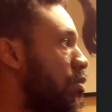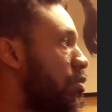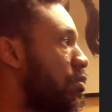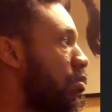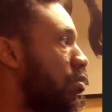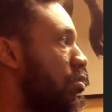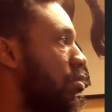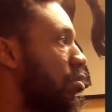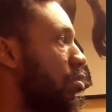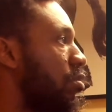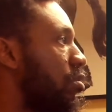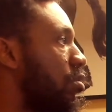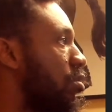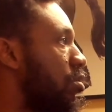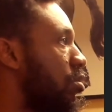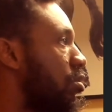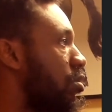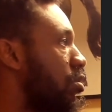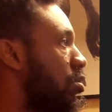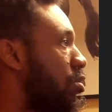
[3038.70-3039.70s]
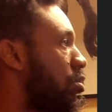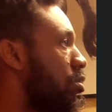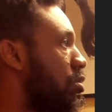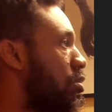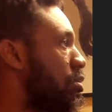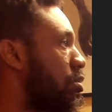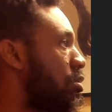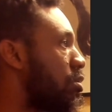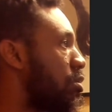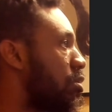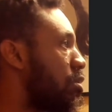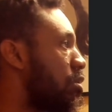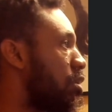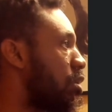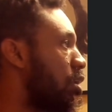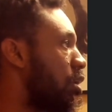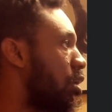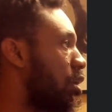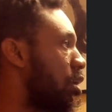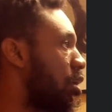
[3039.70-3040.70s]
so
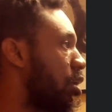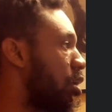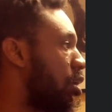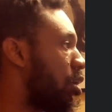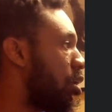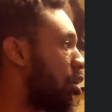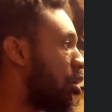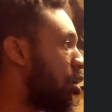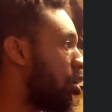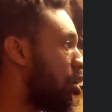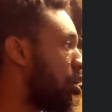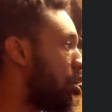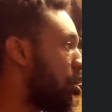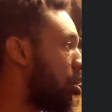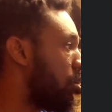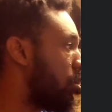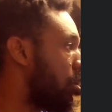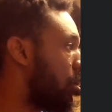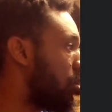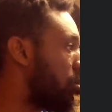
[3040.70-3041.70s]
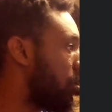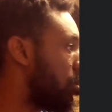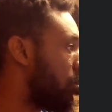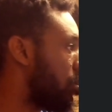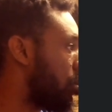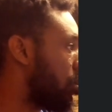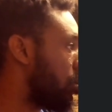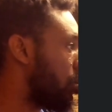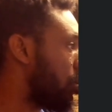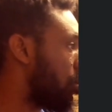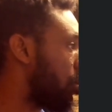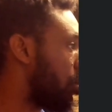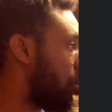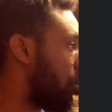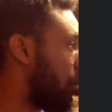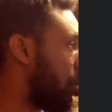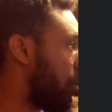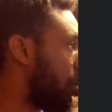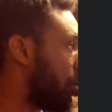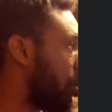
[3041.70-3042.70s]
yeah,
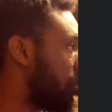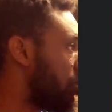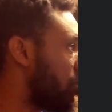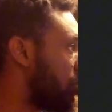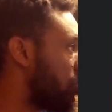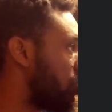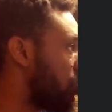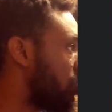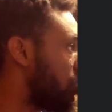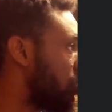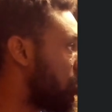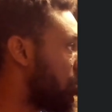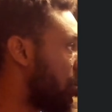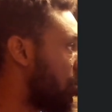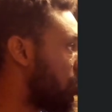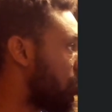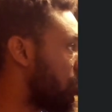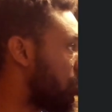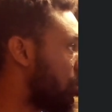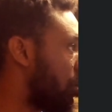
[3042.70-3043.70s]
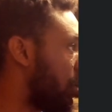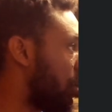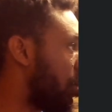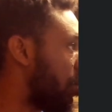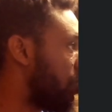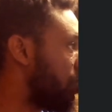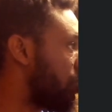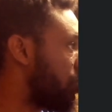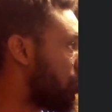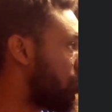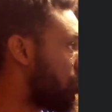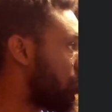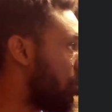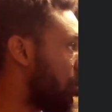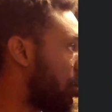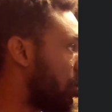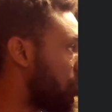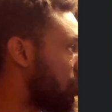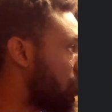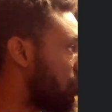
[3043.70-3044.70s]
I cannot do it that way. I have
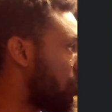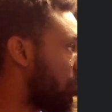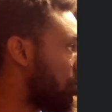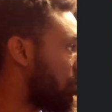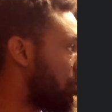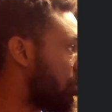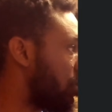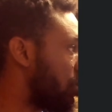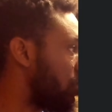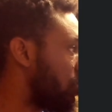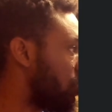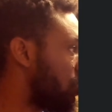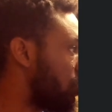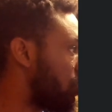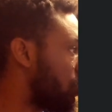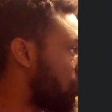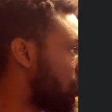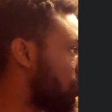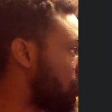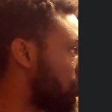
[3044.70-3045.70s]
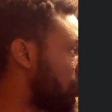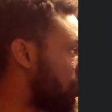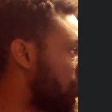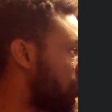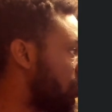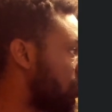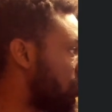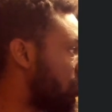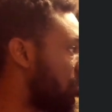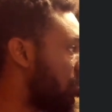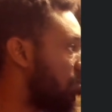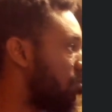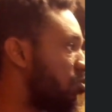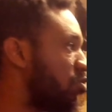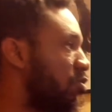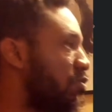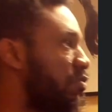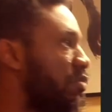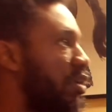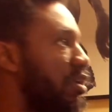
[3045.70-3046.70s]
to actually go with field
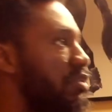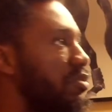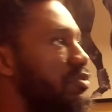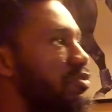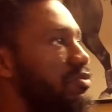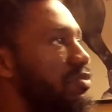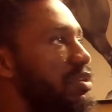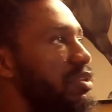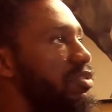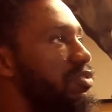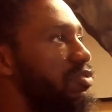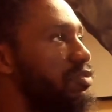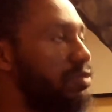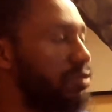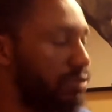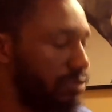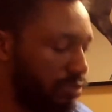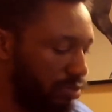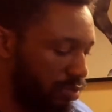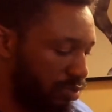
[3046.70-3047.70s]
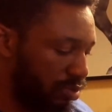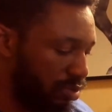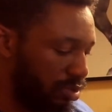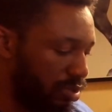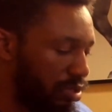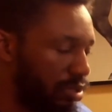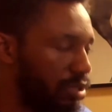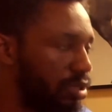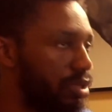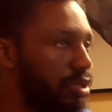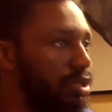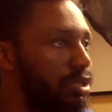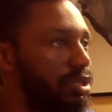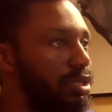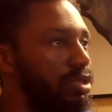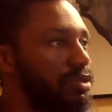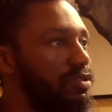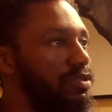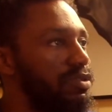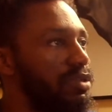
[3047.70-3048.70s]
names to values, right? So
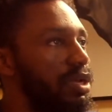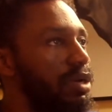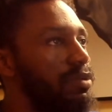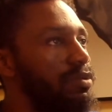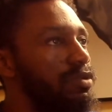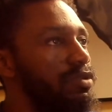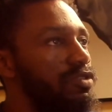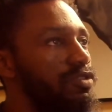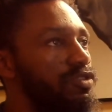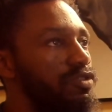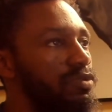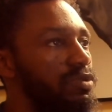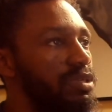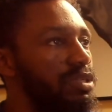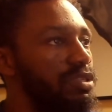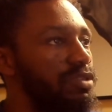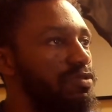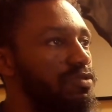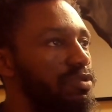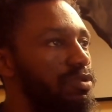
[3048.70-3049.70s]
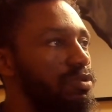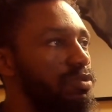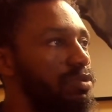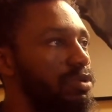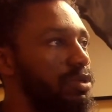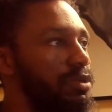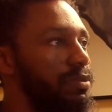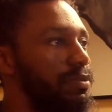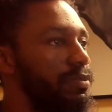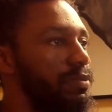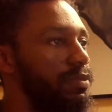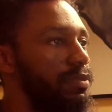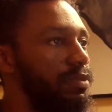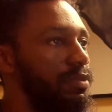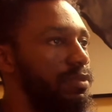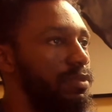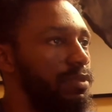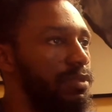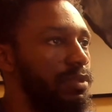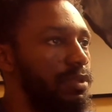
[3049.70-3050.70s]
yes, I was doing it the wrong way.
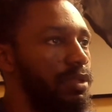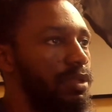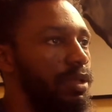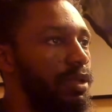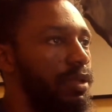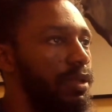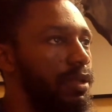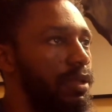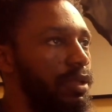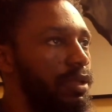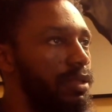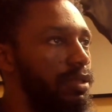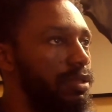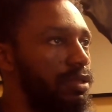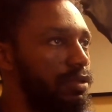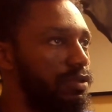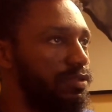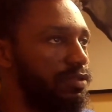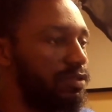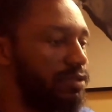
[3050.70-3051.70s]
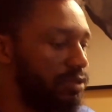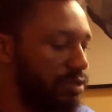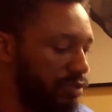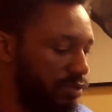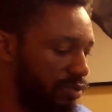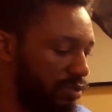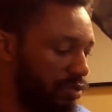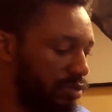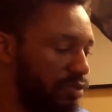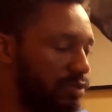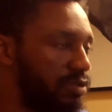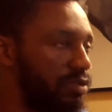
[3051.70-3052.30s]
Yes.